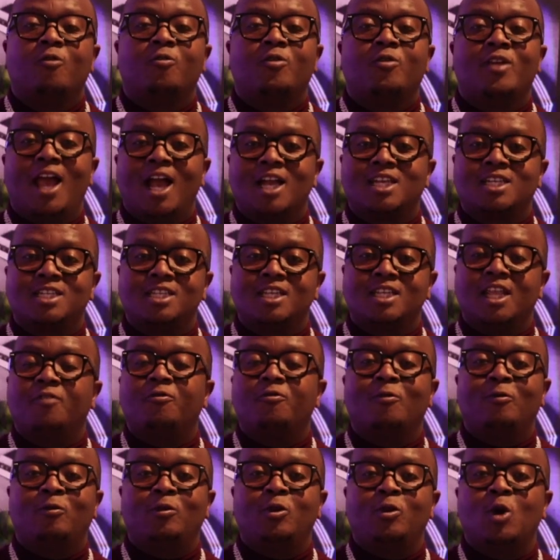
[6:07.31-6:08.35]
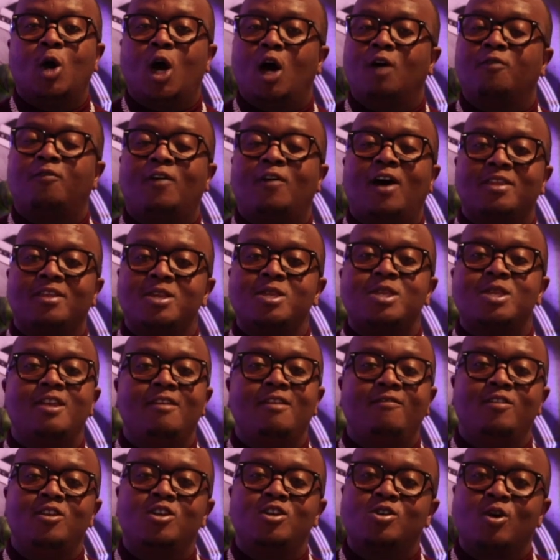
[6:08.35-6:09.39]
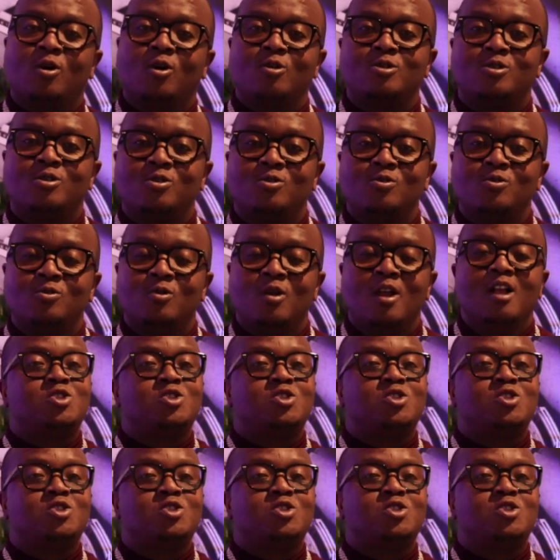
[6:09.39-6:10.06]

reaction and review of other TV shows too.